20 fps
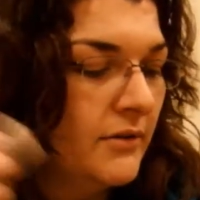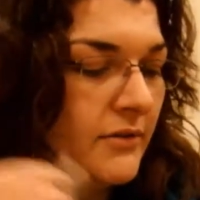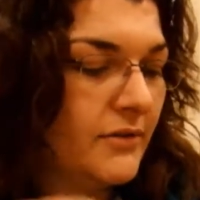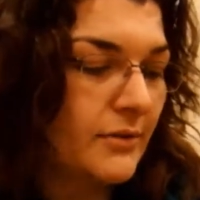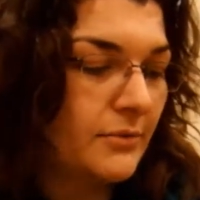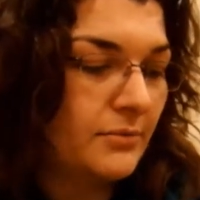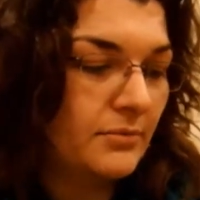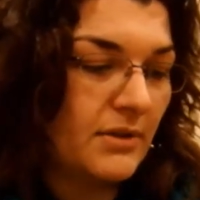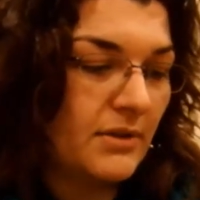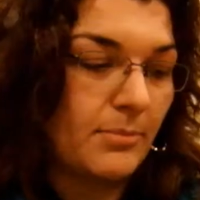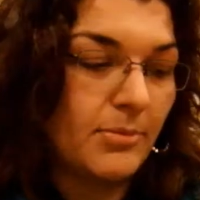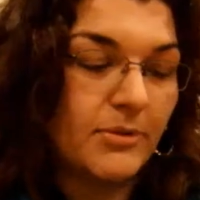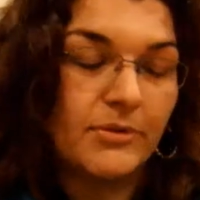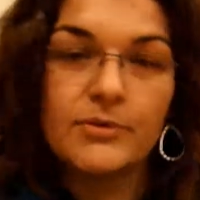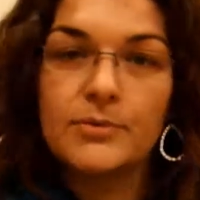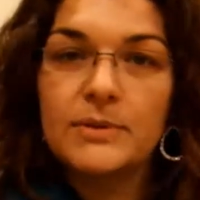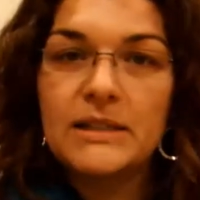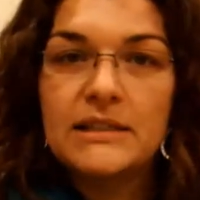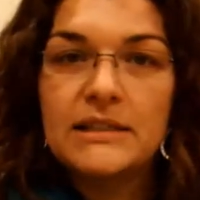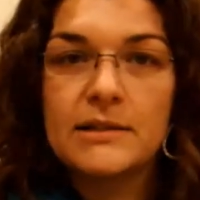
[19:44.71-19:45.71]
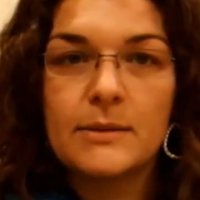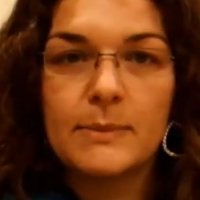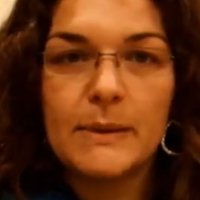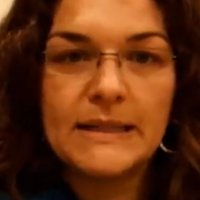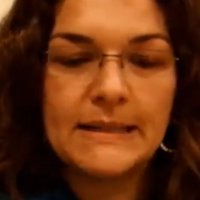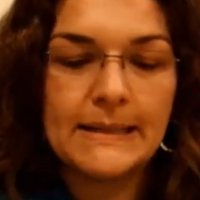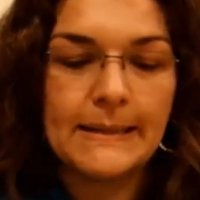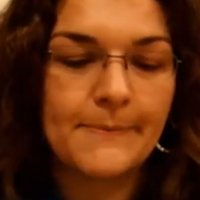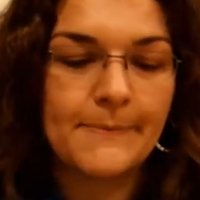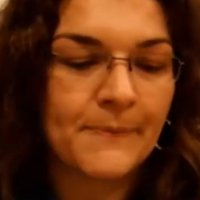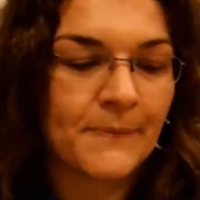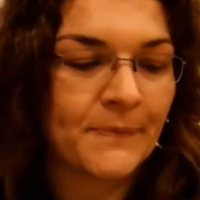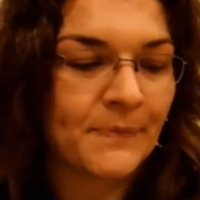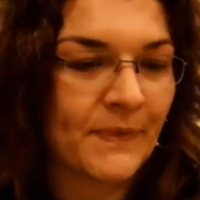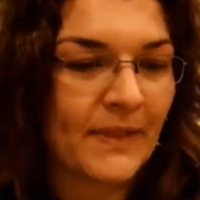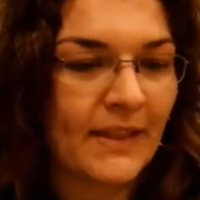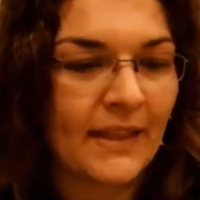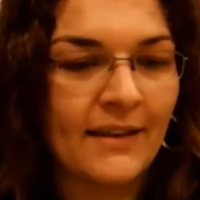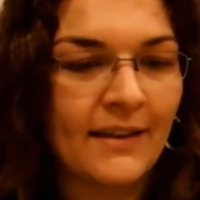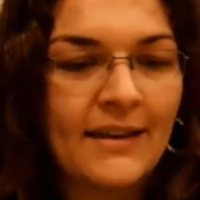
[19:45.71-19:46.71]
So double sweet and spicy.
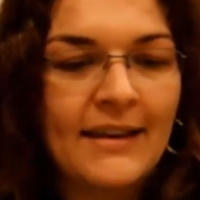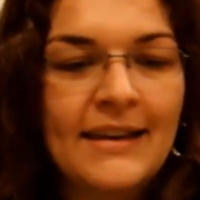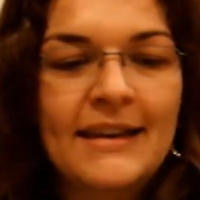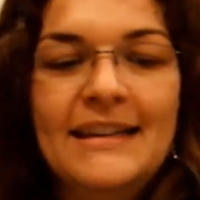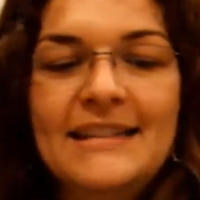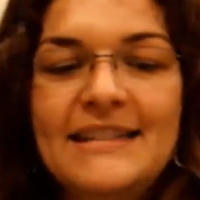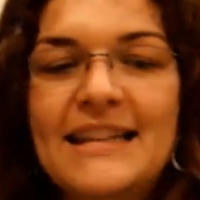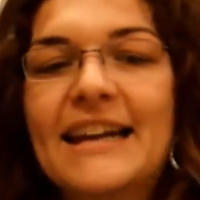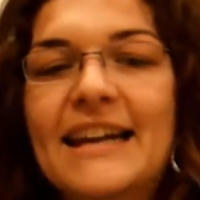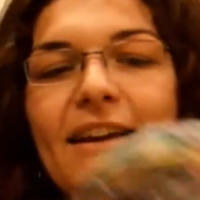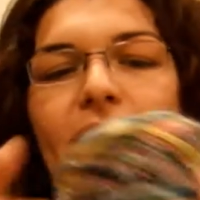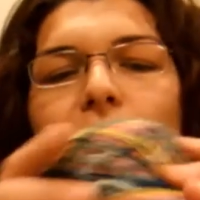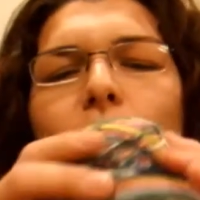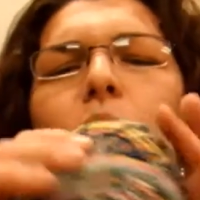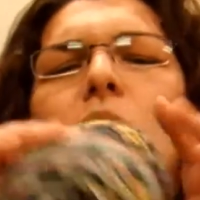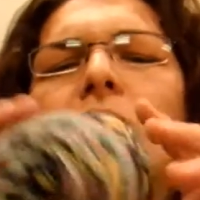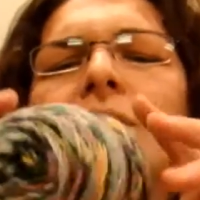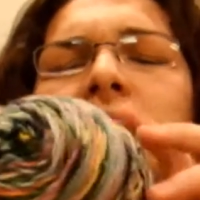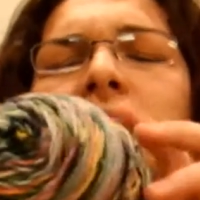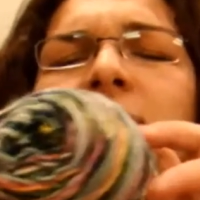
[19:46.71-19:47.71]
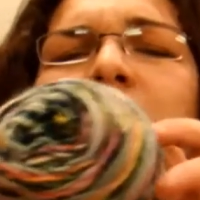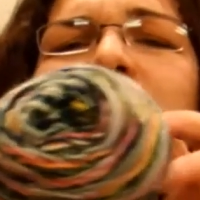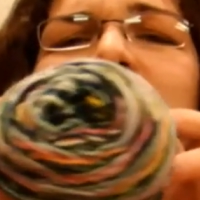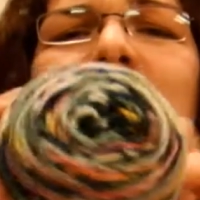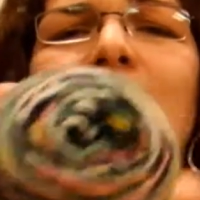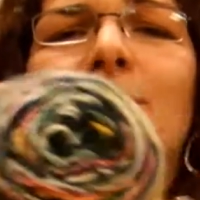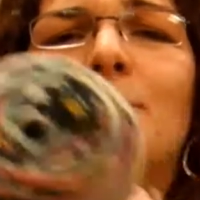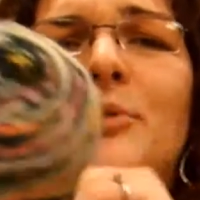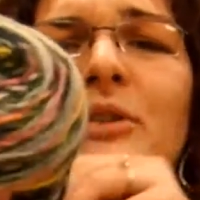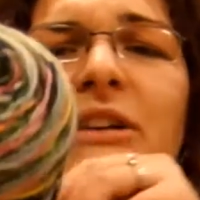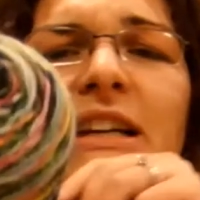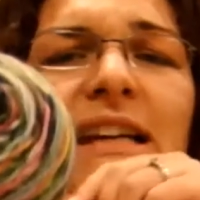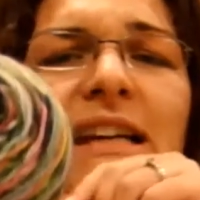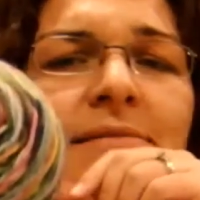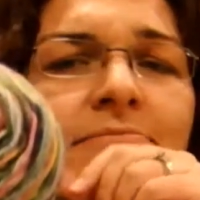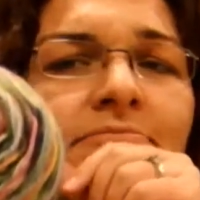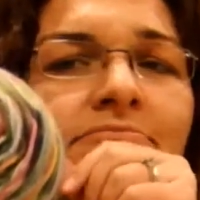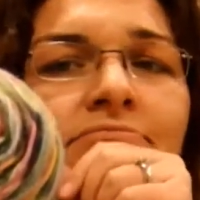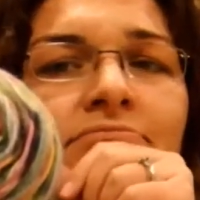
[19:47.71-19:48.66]
Isn't that cool and pretty?